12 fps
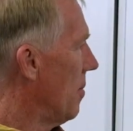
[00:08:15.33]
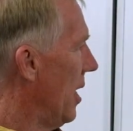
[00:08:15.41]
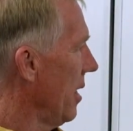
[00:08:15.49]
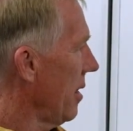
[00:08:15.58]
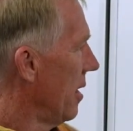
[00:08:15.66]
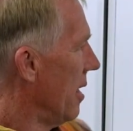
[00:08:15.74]
a
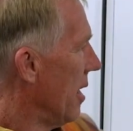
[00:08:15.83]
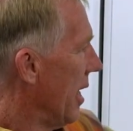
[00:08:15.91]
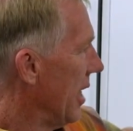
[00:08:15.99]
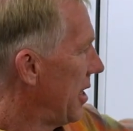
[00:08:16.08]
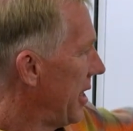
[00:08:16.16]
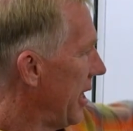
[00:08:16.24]
month.
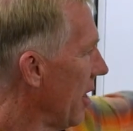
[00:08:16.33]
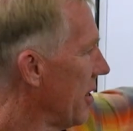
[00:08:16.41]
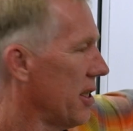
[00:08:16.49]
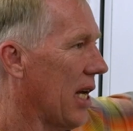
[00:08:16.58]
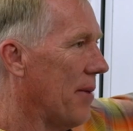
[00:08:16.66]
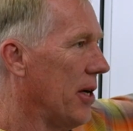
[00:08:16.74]
It's still the
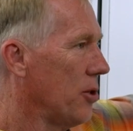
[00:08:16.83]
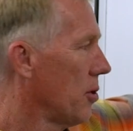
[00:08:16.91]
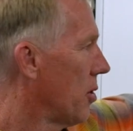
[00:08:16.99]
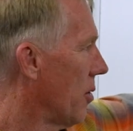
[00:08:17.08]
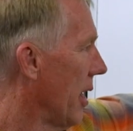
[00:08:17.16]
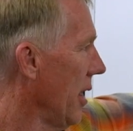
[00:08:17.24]
same
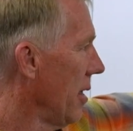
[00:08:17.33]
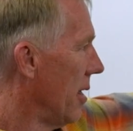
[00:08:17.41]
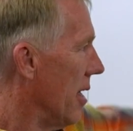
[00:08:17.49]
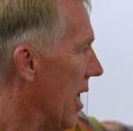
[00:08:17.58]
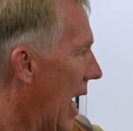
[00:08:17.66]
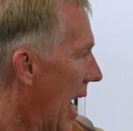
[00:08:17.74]
interest rate,
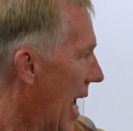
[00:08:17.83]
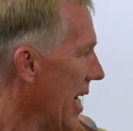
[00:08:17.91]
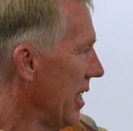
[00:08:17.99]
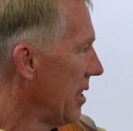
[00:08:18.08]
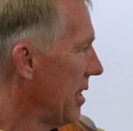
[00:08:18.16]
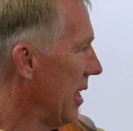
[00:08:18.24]
and
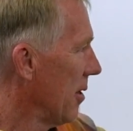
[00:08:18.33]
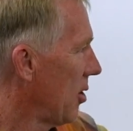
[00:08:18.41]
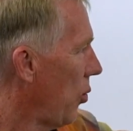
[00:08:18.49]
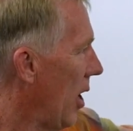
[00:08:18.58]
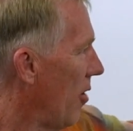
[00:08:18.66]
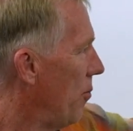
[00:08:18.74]
it's still
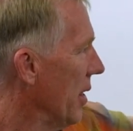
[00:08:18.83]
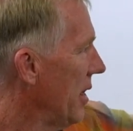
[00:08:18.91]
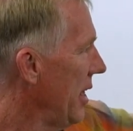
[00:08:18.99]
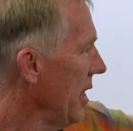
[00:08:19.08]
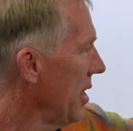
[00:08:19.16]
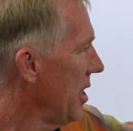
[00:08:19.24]
12. But
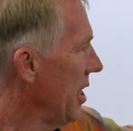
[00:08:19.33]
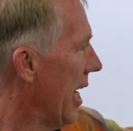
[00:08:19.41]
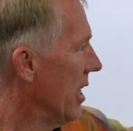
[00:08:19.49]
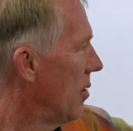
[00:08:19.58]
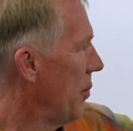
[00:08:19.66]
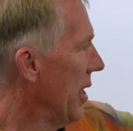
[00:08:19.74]
this
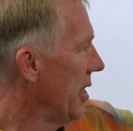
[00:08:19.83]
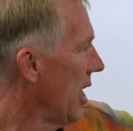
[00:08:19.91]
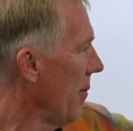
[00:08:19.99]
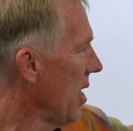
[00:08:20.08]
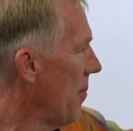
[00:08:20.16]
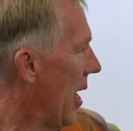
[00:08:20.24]
changed, Pete. Tell
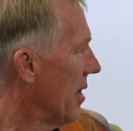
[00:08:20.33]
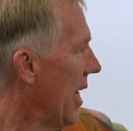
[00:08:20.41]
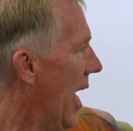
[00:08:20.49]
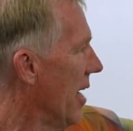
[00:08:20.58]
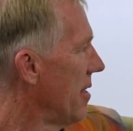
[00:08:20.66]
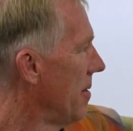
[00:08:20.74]
me about
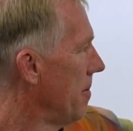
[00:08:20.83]
that.